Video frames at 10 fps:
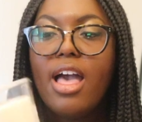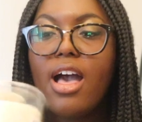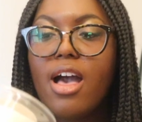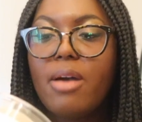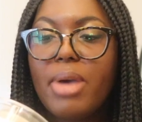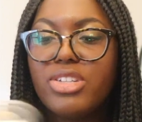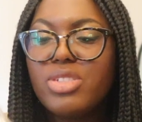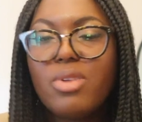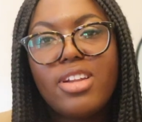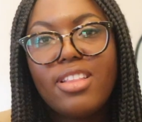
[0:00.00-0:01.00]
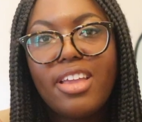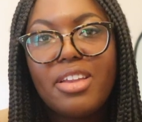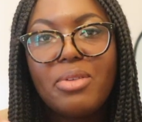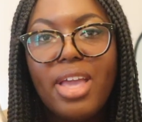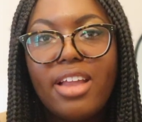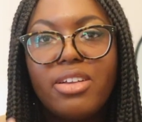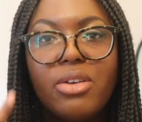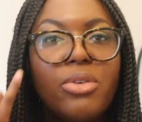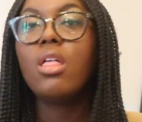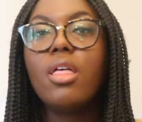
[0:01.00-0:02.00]
Um, I just wanted like a new
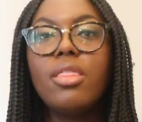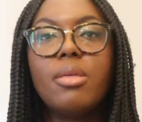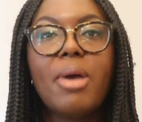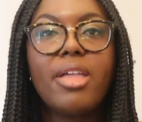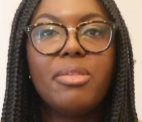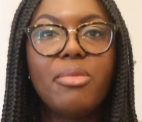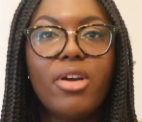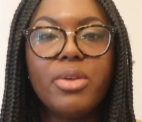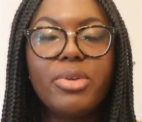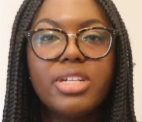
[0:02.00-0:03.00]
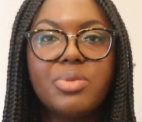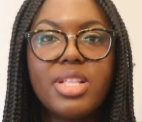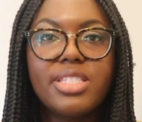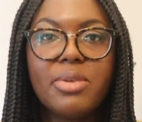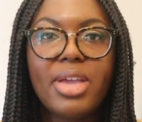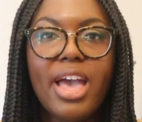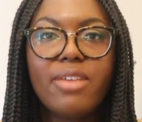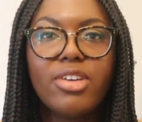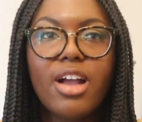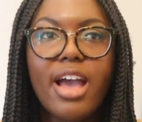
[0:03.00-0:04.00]
candle. The Bath and Body Works ones that we
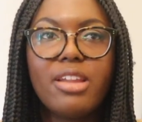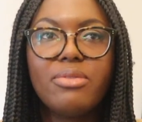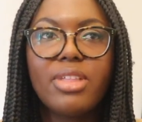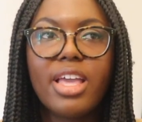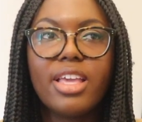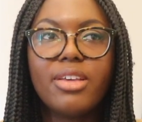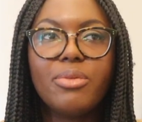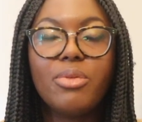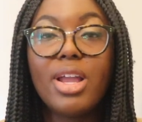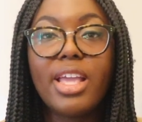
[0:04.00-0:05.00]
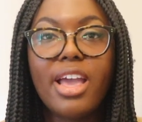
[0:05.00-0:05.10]
have are kind of like running